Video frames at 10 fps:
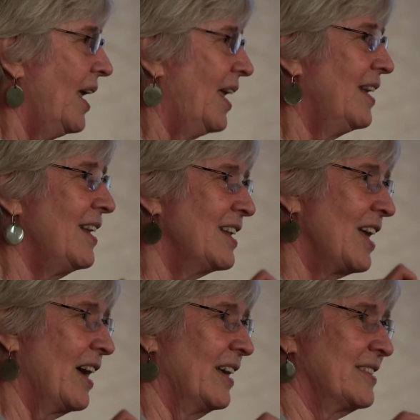and
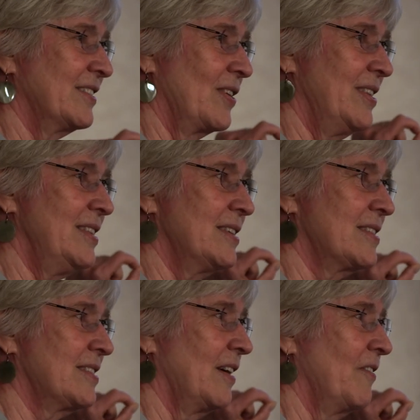uh, so I think this
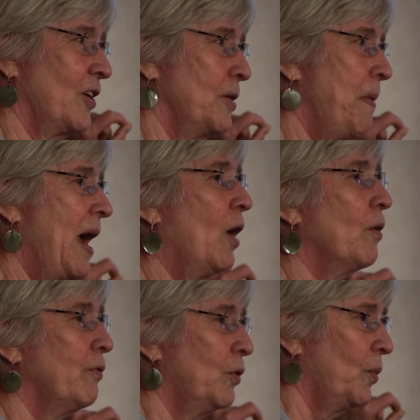is a very
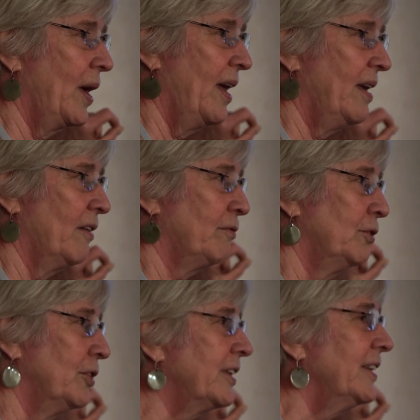powerful way of
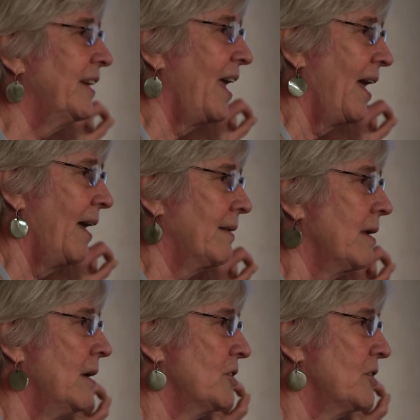looking at